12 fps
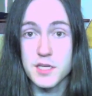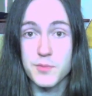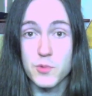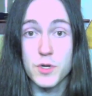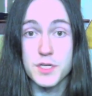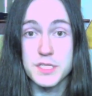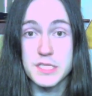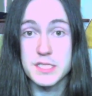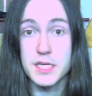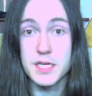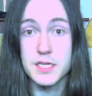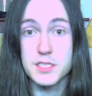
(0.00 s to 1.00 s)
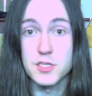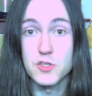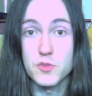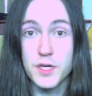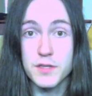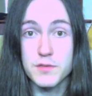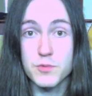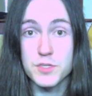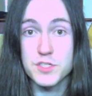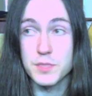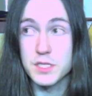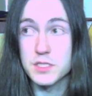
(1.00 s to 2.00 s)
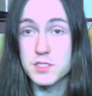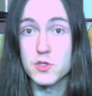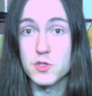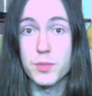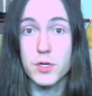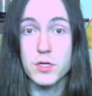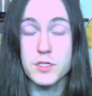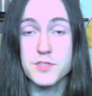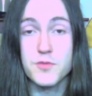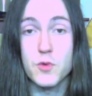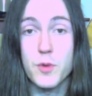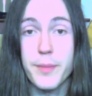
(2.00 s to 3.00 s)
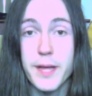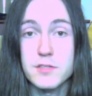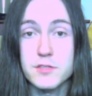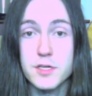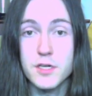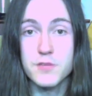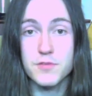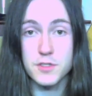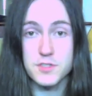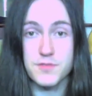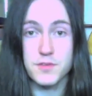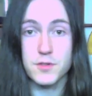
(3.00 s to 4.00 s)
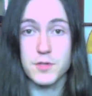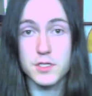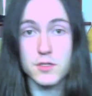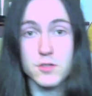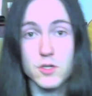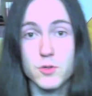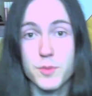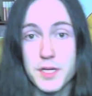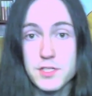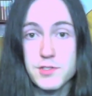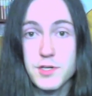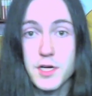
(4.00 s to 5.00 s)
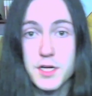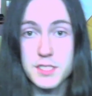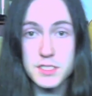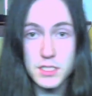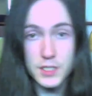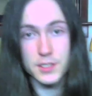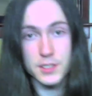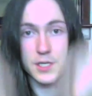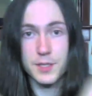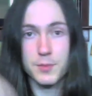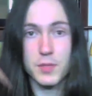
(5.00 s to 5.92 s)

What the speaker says: up, I wanted to say it's a new month, which means new perks for Patreon. For those of you that don't know what Patreon is, click the link